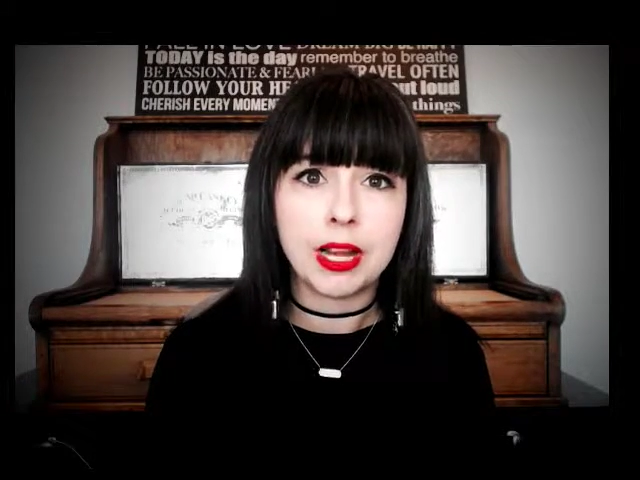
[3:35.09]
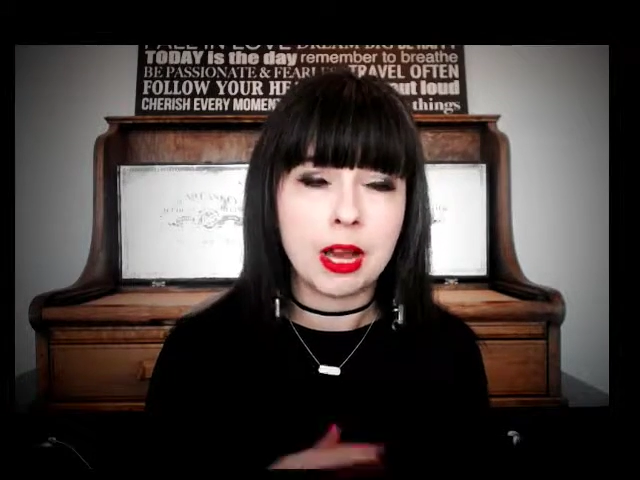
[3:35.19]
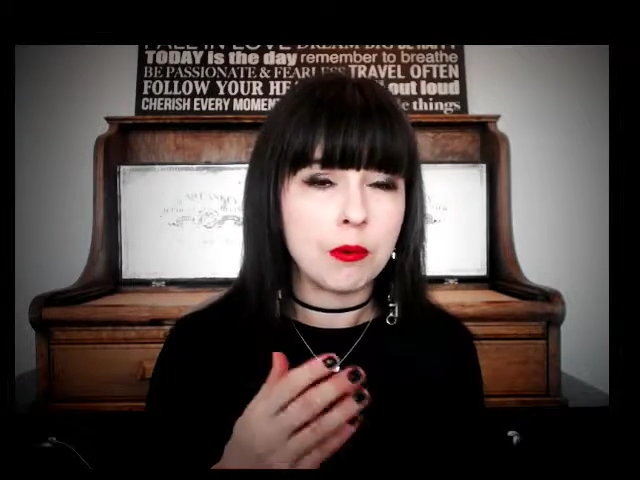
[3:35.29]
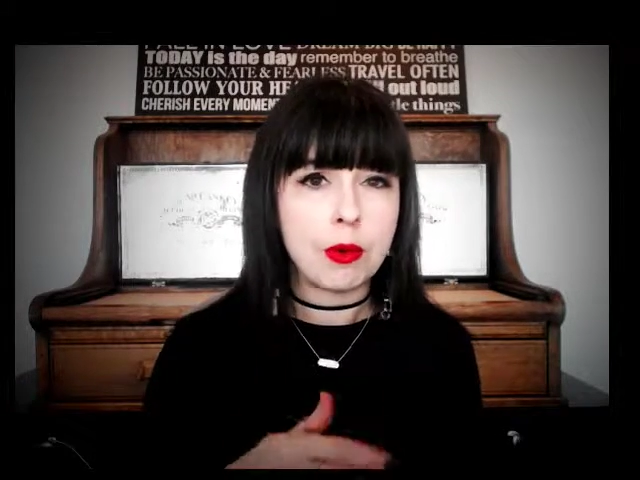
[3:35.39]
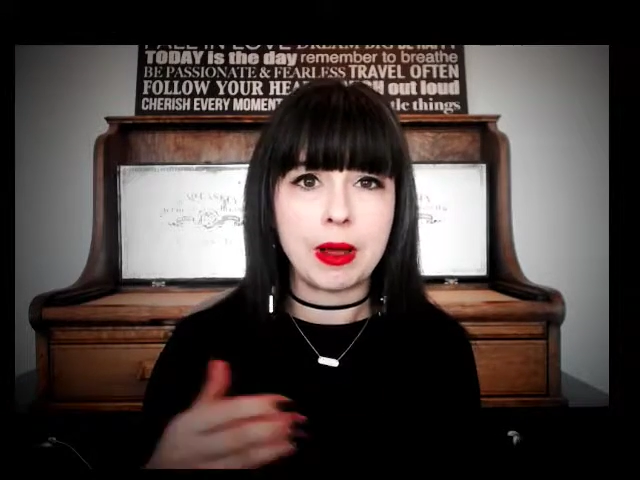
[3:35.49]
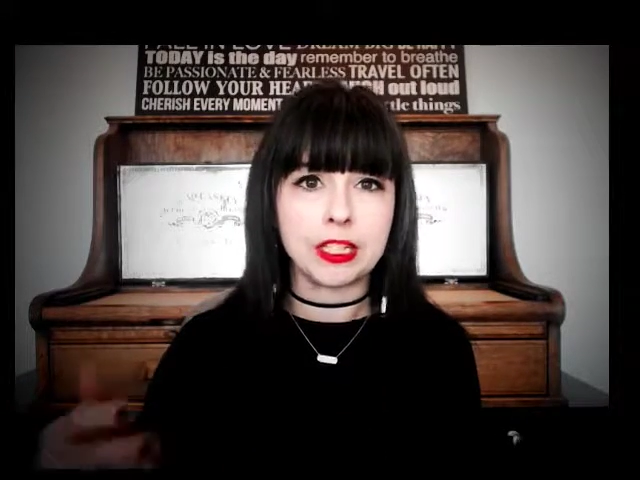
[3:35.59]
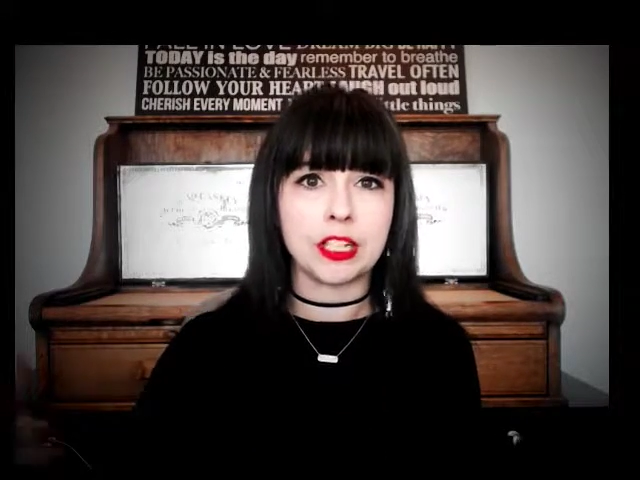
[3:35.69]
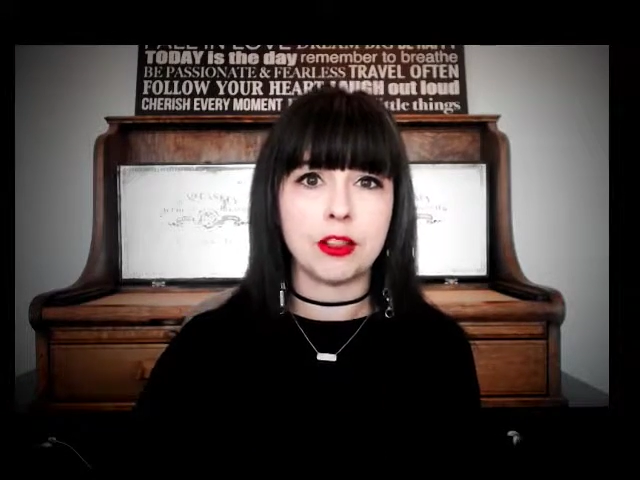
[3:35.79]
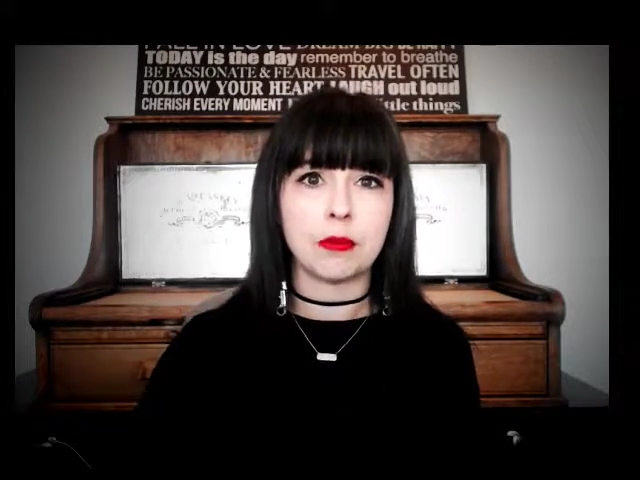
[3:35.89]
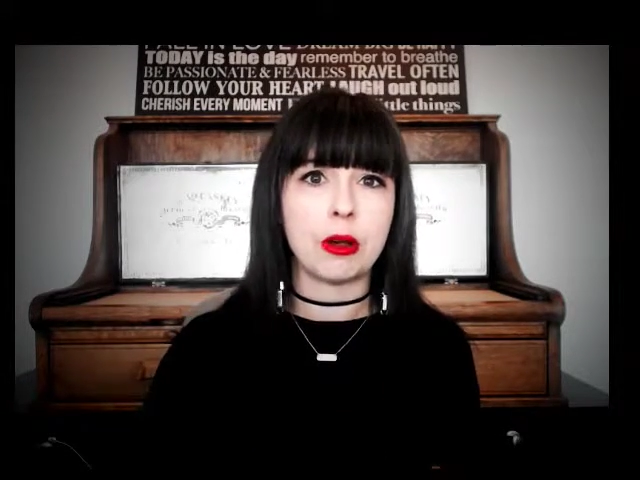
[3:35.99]
And we went
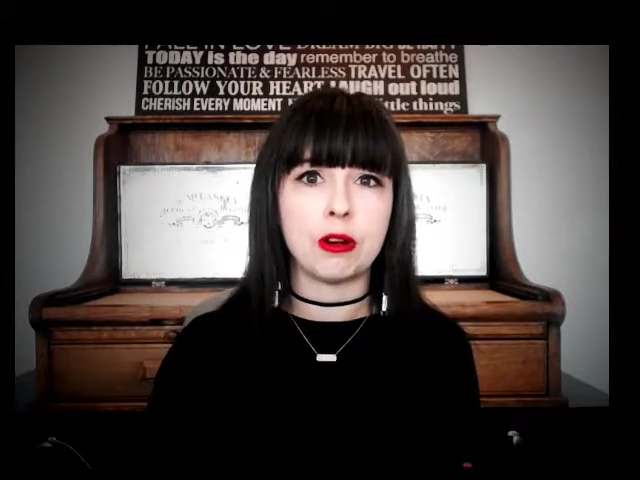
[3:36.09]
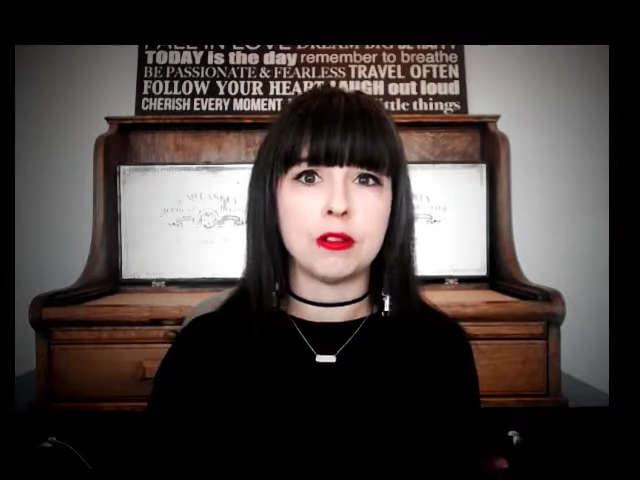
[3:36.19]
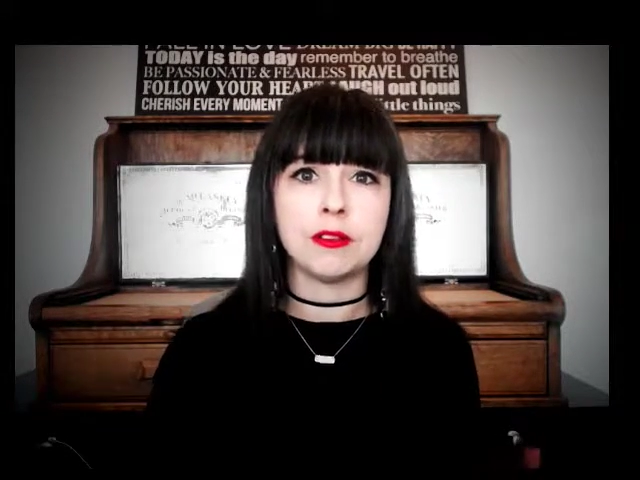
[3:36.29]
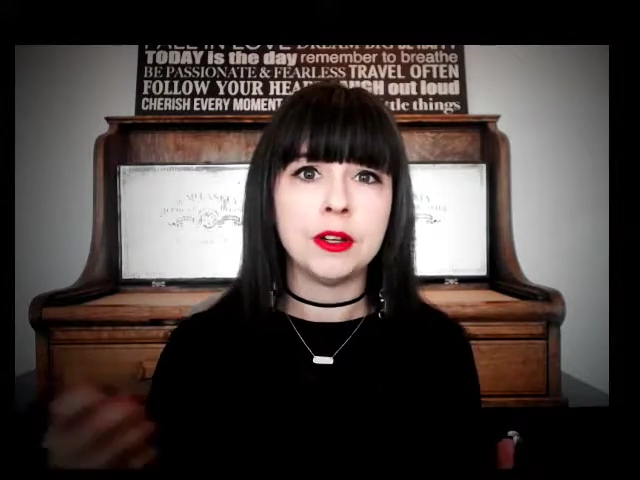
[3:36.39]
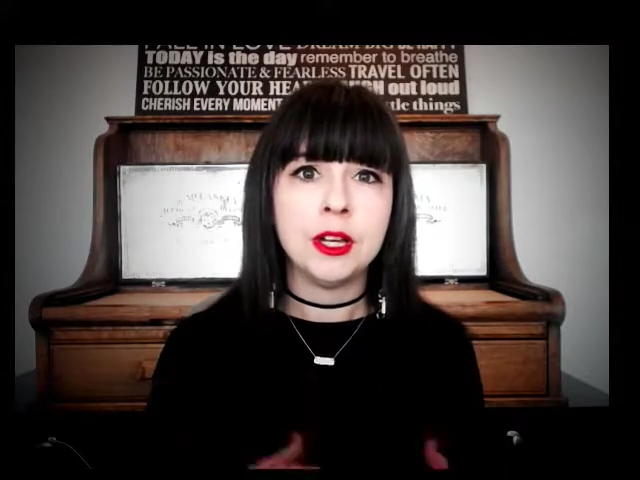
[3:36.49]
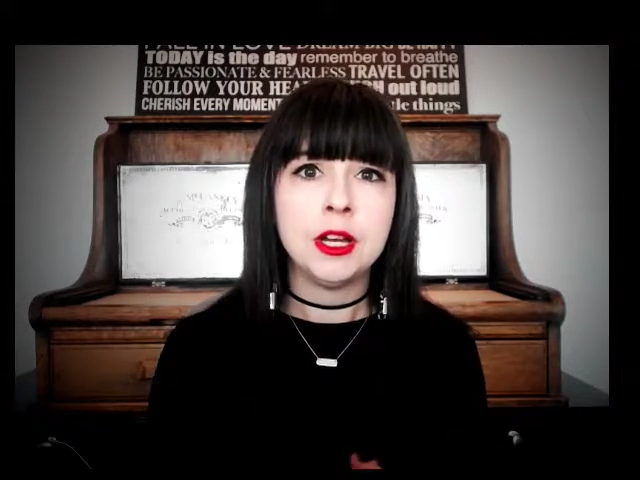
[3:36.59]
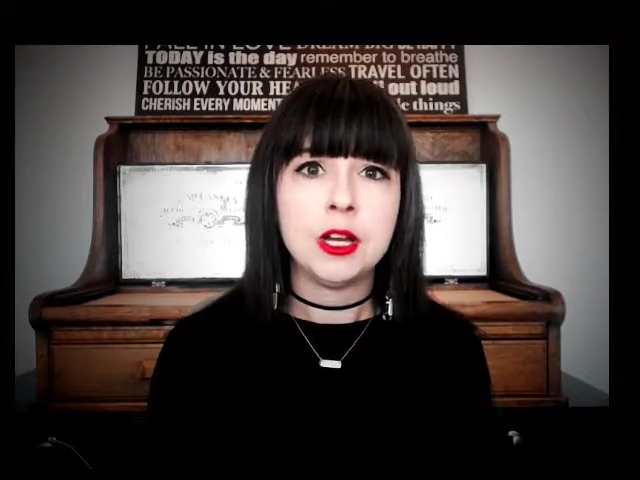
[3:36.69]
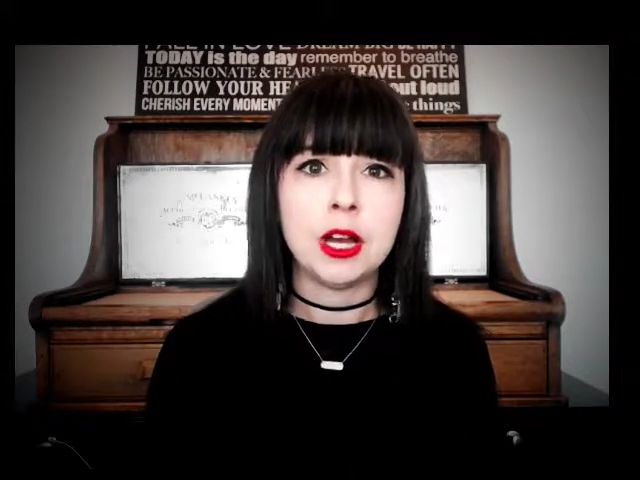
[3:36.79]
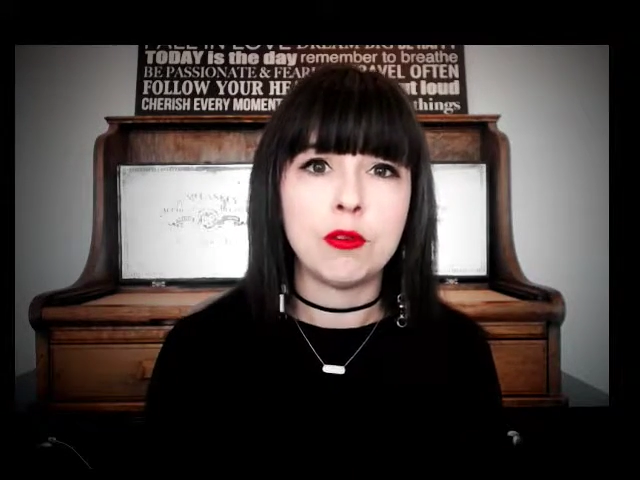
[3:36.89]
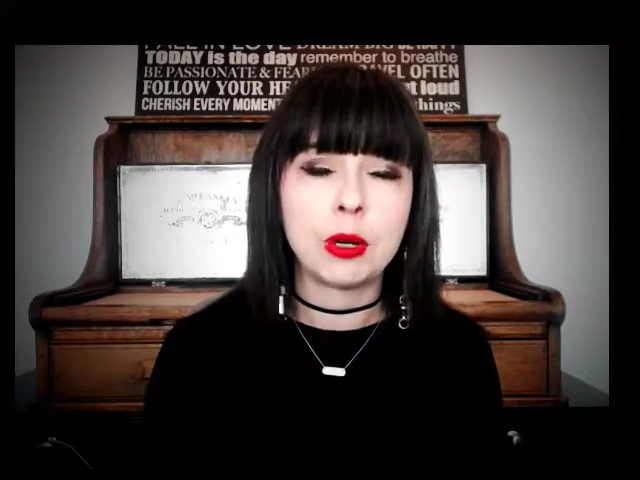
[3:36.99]
down the road of
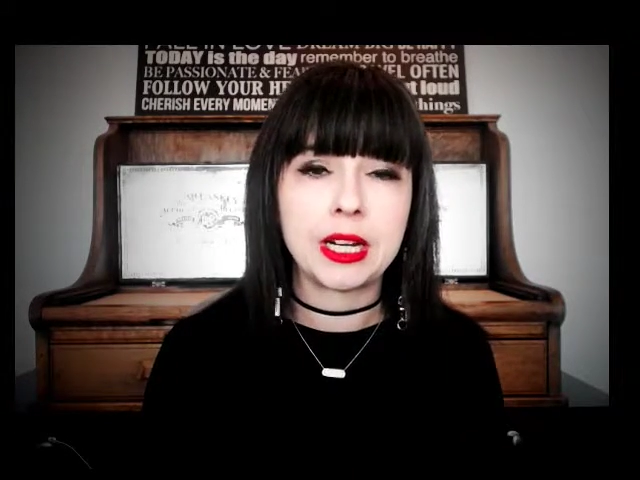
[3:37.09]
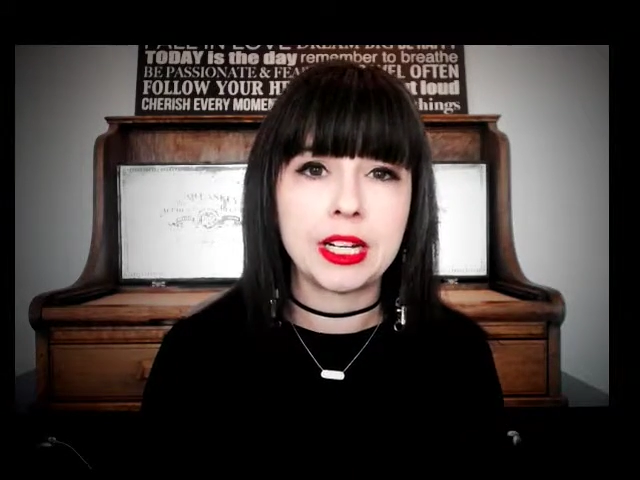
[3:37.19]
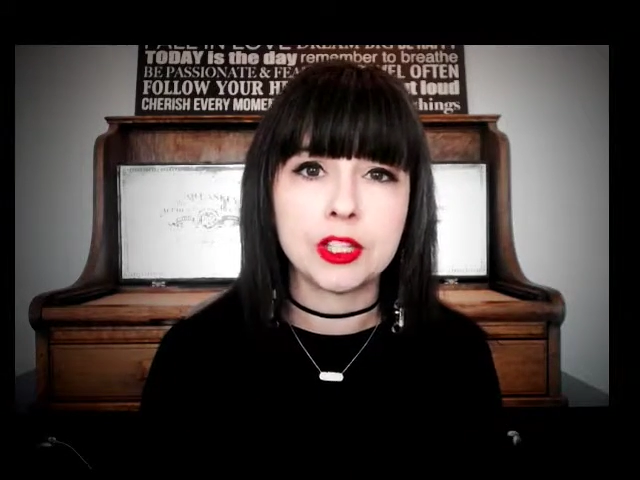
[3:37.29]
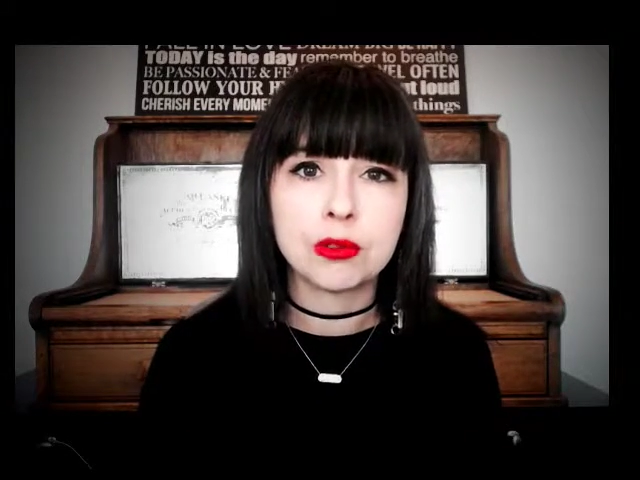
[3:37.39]
what it is.